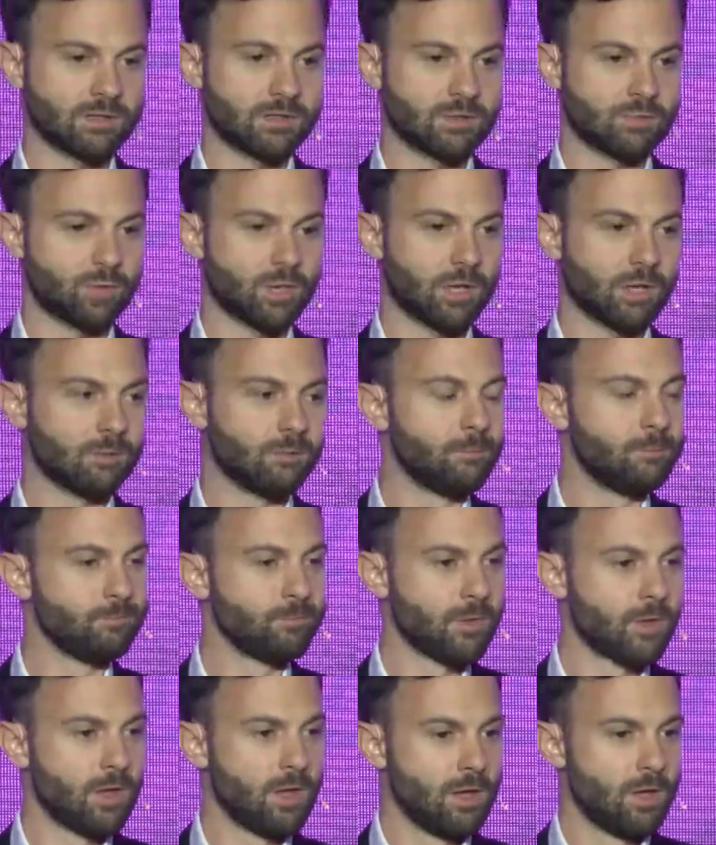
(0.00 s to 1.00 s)
well.
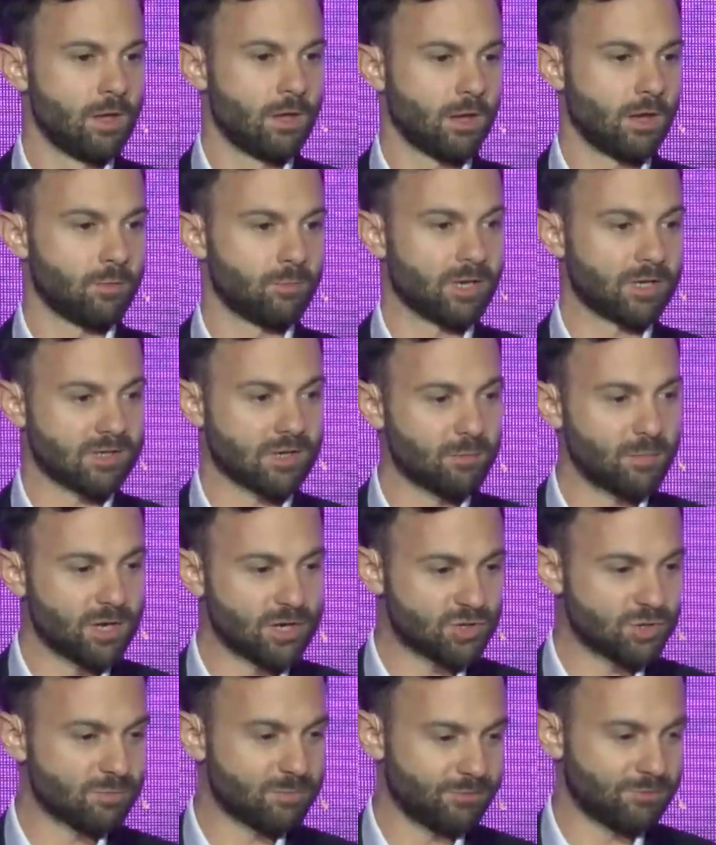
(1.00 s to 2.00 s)
As I
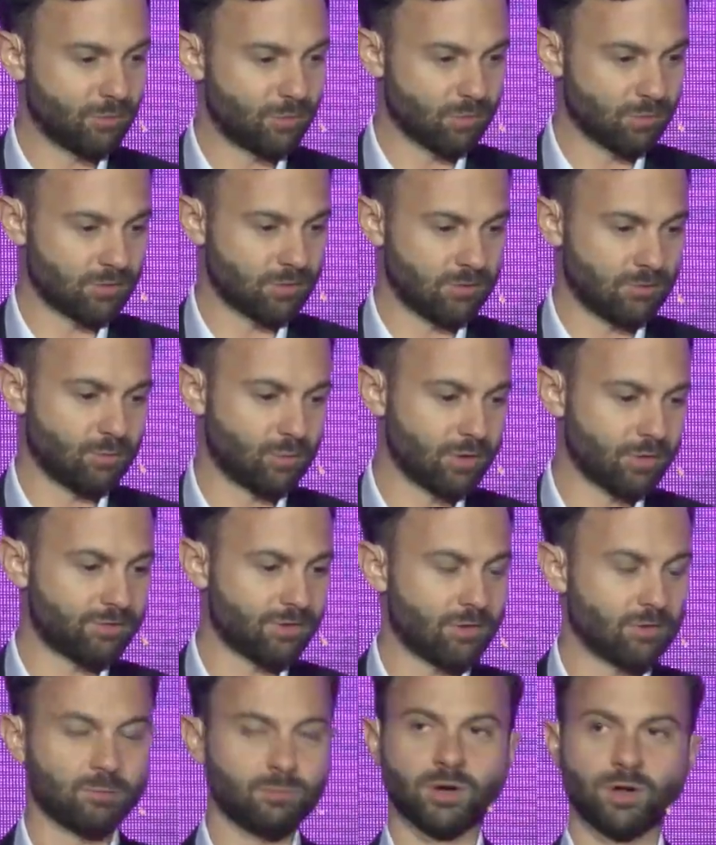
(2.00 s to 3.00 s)
mentioned before, one of
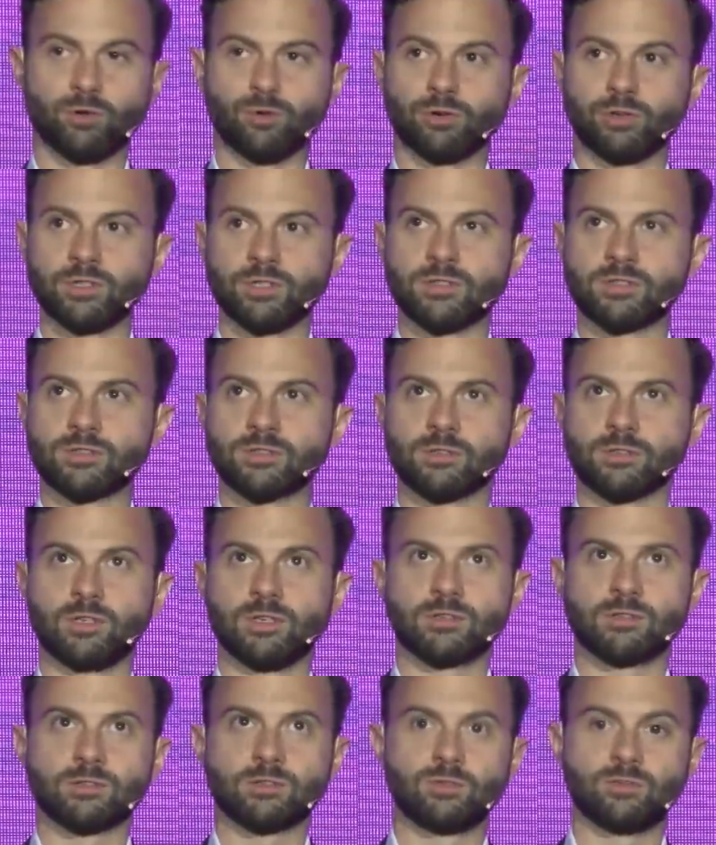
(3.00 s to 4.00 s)
our priorities
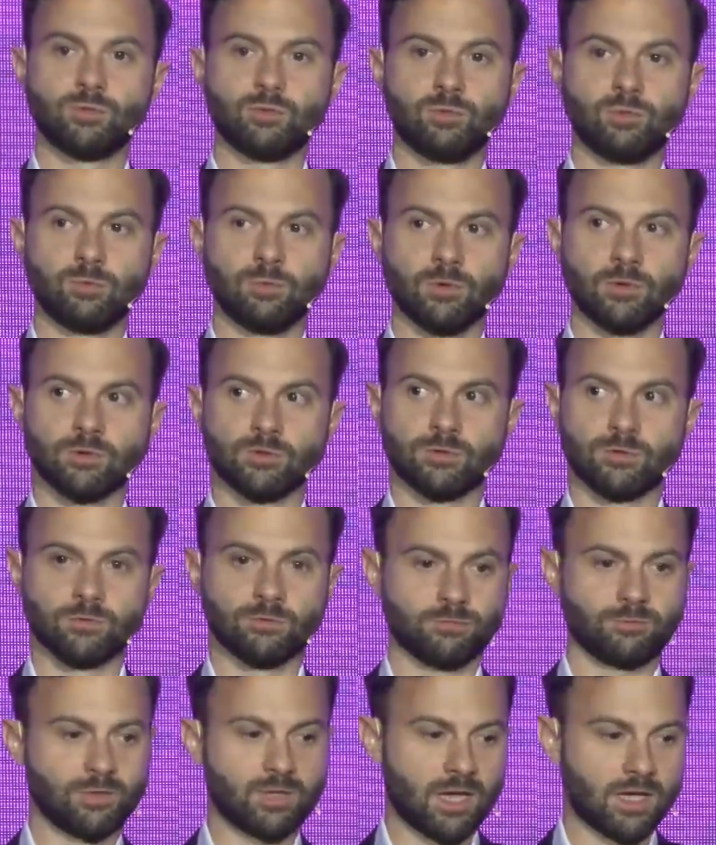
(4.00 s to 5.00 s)
is to sort
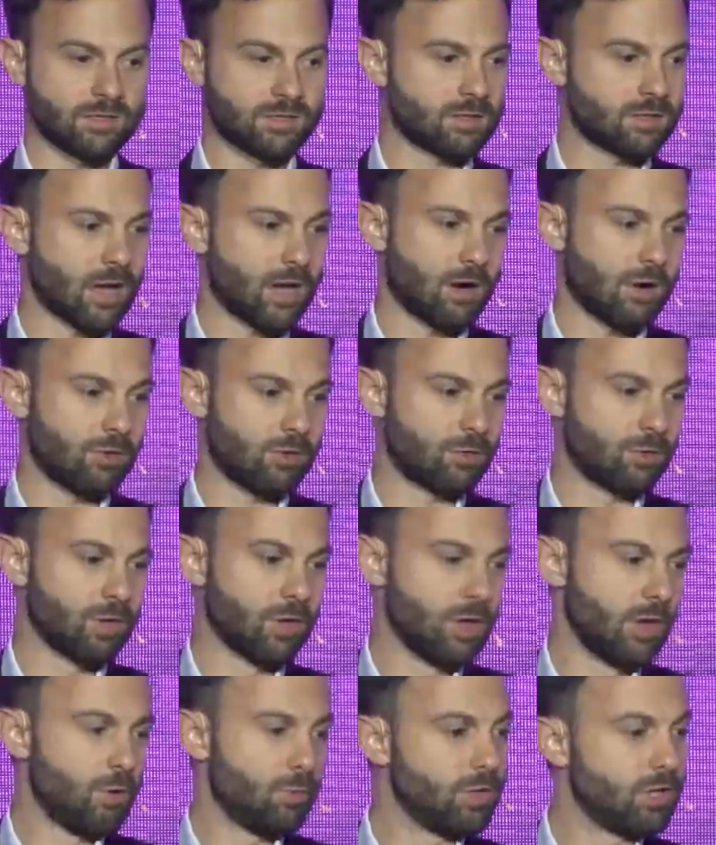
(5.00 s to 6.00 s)
of test how
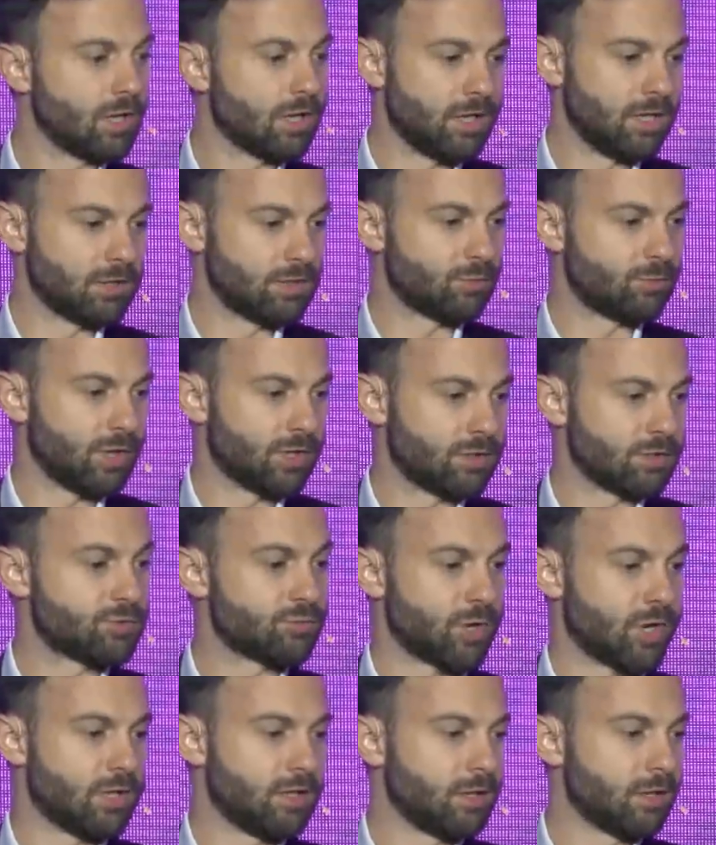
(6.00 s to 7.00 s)
we can integrate the
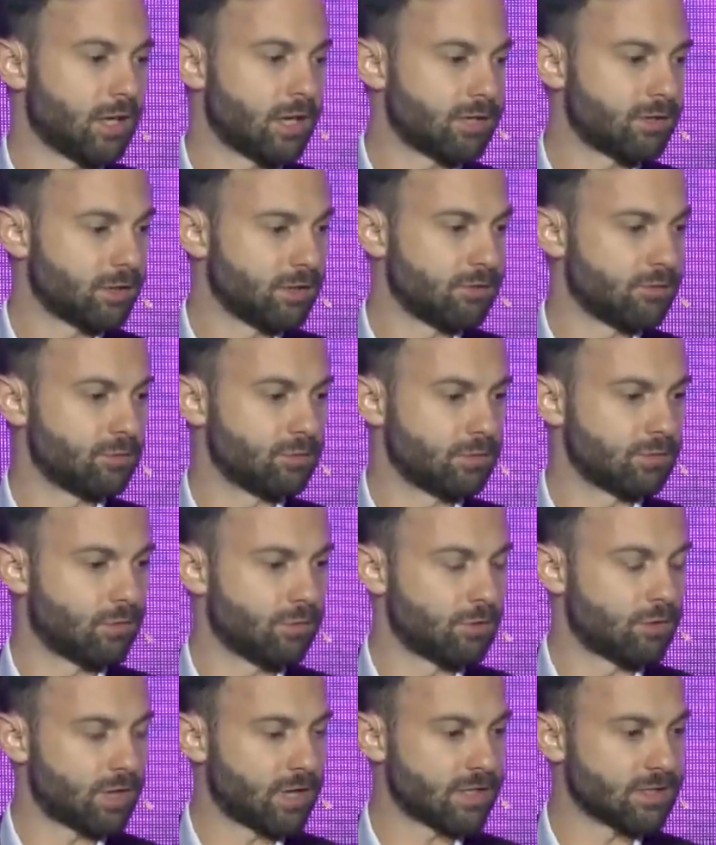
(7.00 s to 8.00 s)
trading layer into a
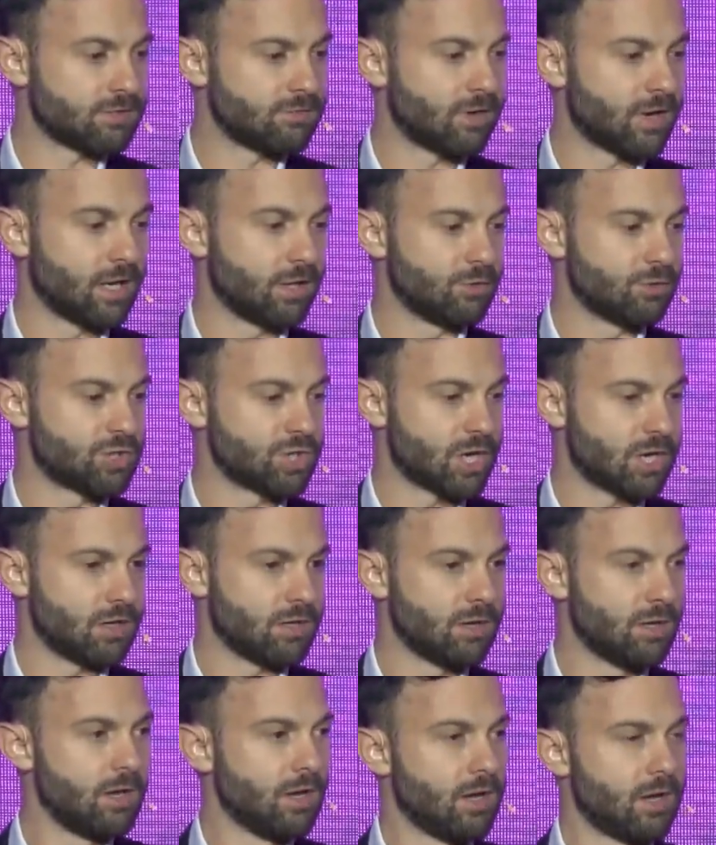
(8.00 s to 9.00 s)
tokenized value chain.